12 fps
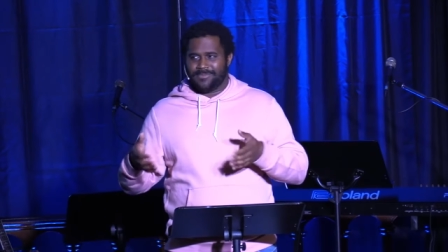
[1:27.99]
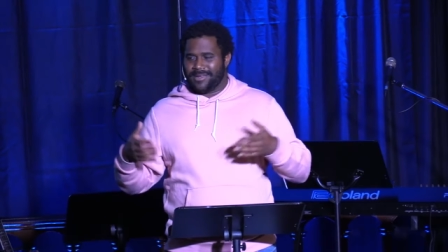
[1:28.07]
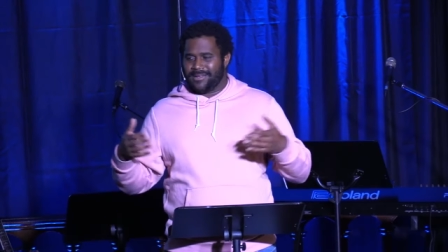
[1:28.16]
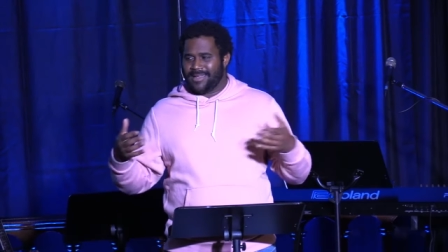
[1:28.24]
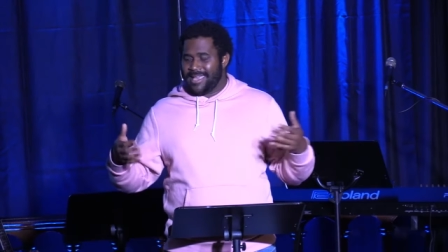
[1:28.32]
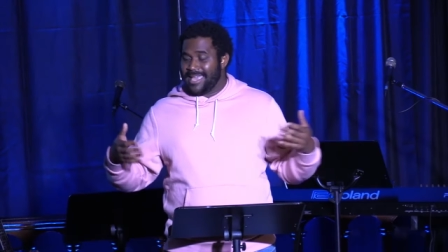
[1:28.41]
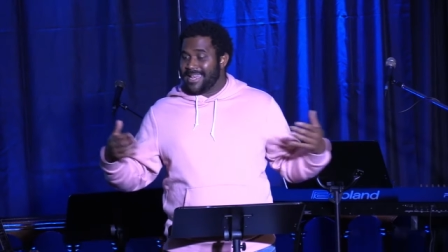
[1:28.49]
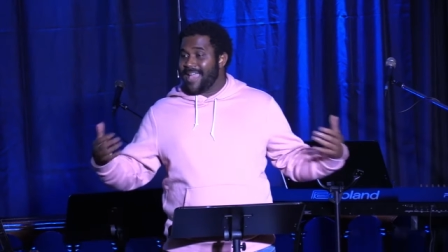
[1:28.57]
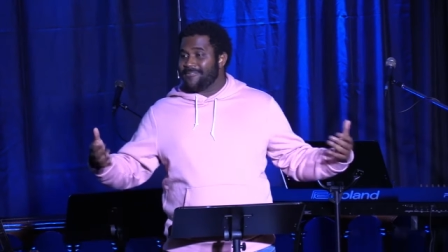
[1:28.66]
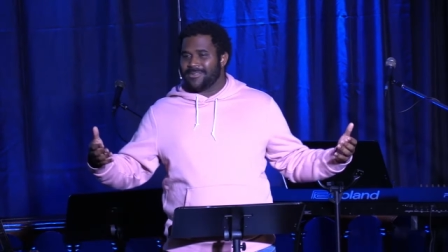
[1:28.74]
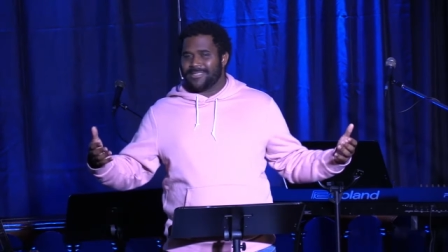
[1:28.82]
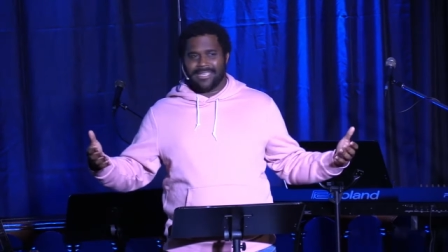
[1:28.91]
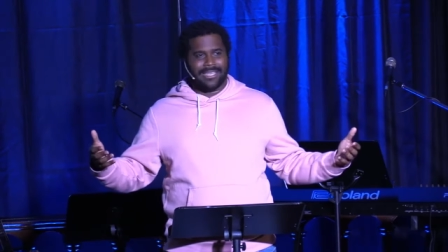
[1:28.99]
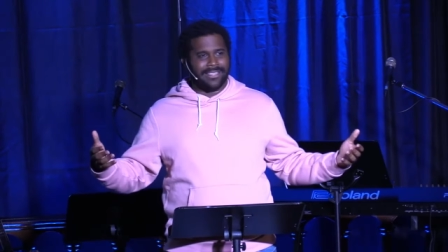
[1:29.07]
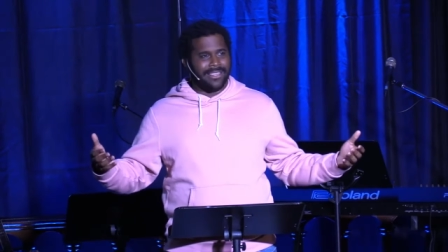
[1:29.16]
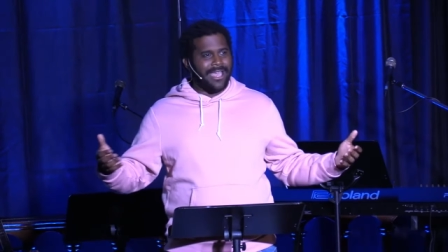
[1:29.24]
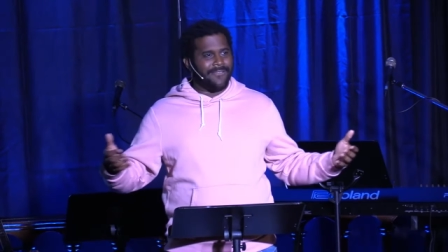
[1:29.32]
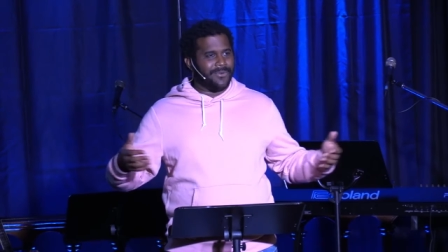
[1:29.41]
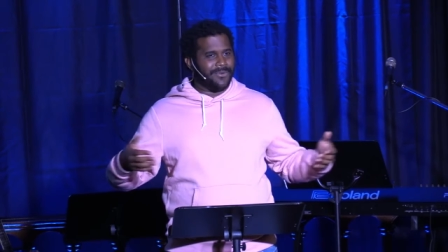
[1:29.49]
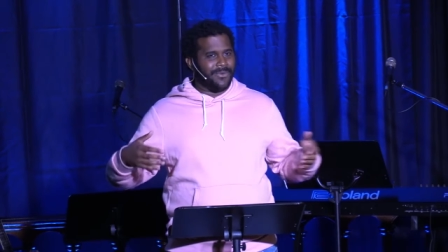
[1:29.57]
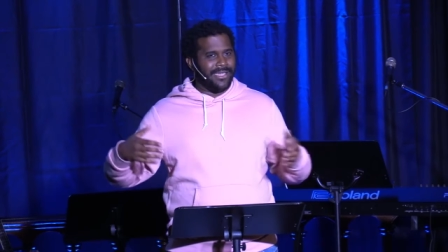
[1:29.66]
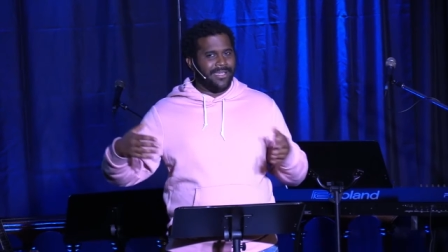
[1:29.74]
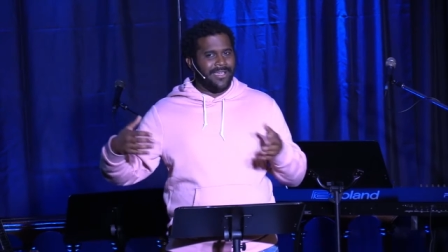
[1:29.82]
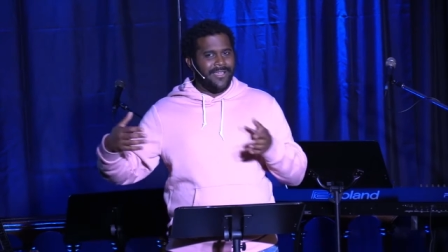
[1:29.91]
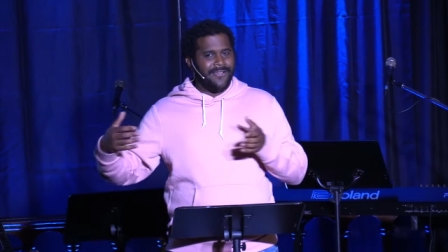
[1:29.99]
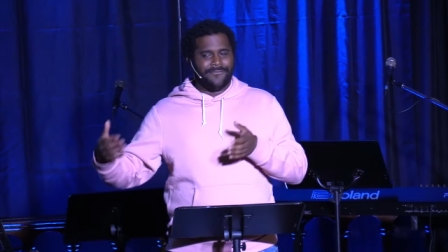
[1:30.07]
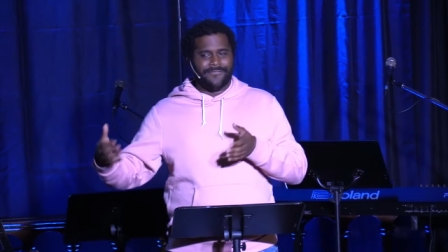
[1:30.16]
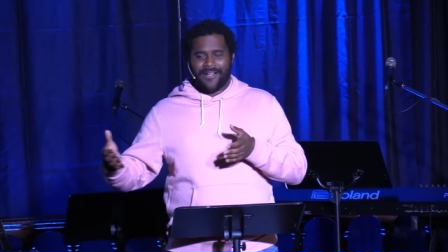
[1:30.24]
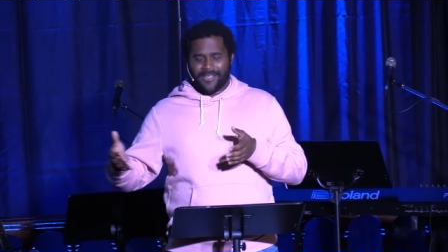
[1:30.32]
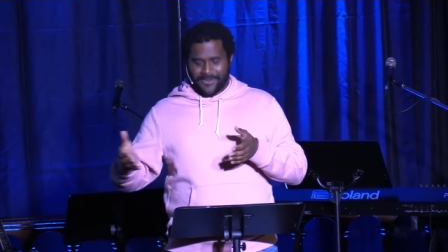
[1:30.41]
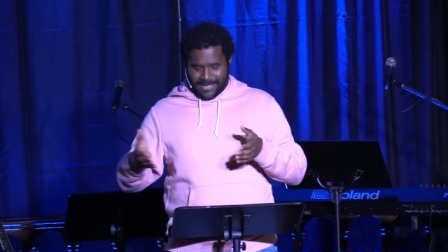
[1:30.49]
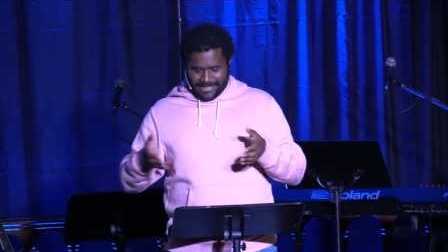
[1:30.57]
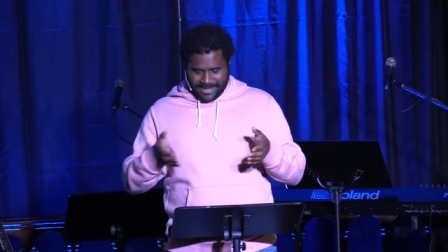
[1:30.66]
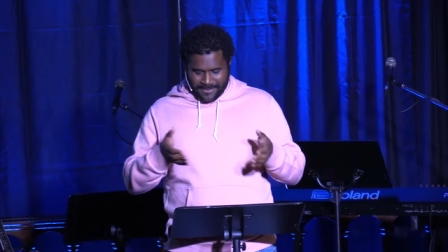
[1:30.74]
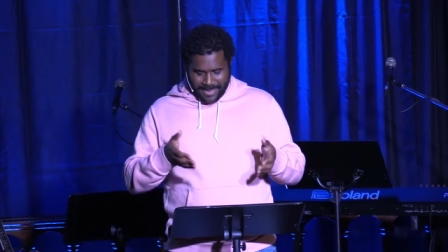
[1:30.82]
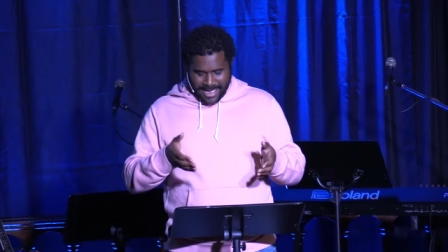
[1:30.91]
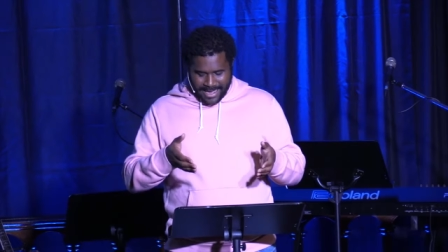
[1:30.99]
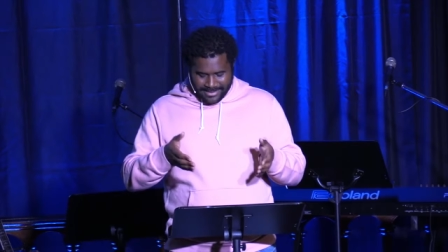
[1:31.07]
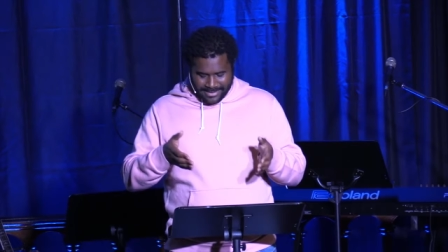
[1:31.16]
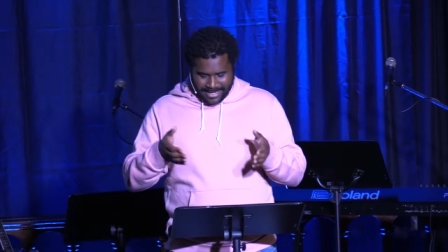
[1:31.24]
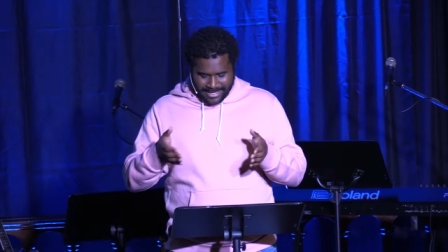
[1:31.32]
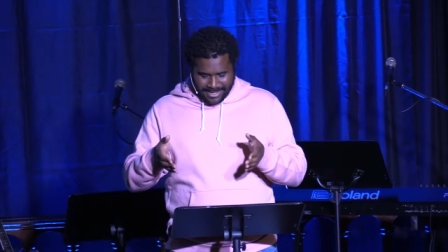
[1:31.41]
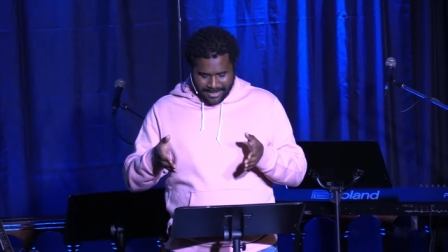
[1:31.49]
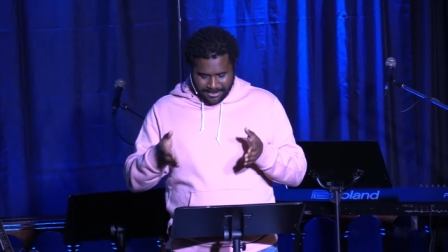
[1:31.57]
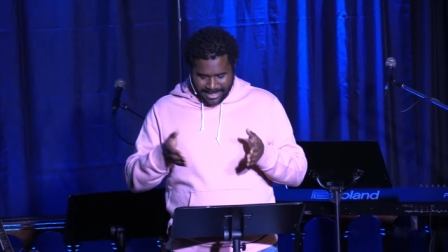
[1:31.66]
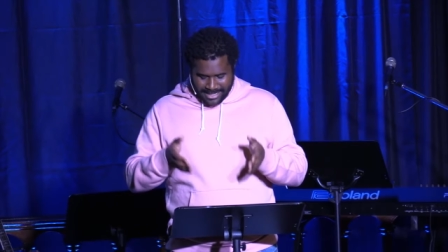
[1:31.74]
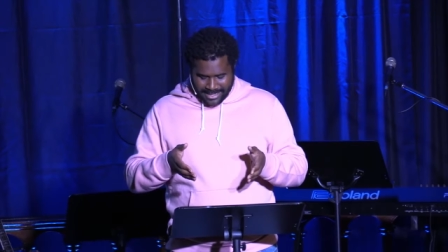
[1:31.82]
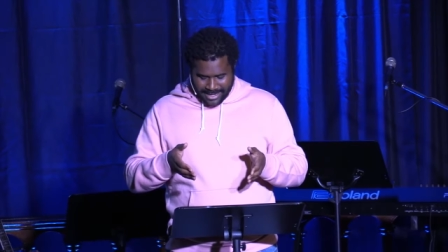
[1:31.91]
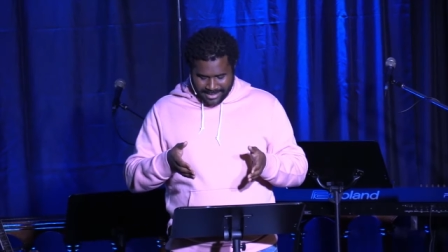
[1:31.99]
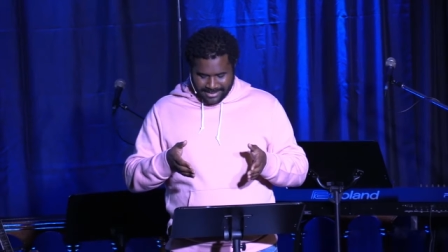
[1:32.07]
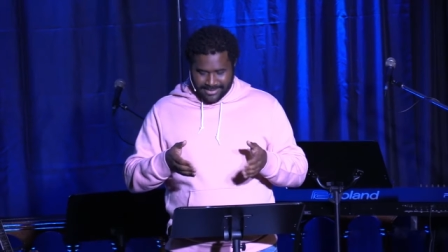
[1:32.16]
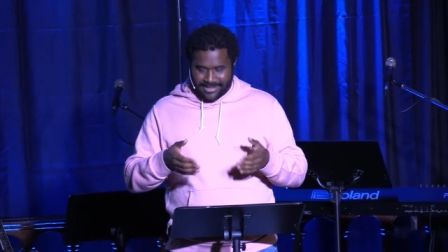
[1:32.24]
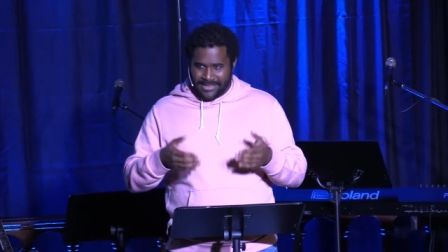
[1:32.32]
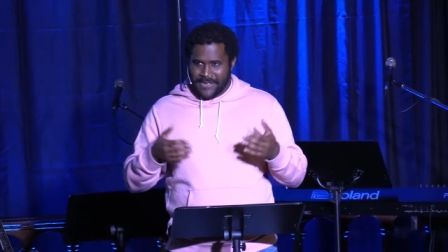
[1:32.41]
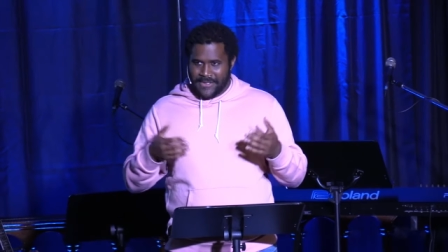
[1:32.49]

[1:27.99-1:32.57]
but in everything in life, when we follow his commands, it ends up leading us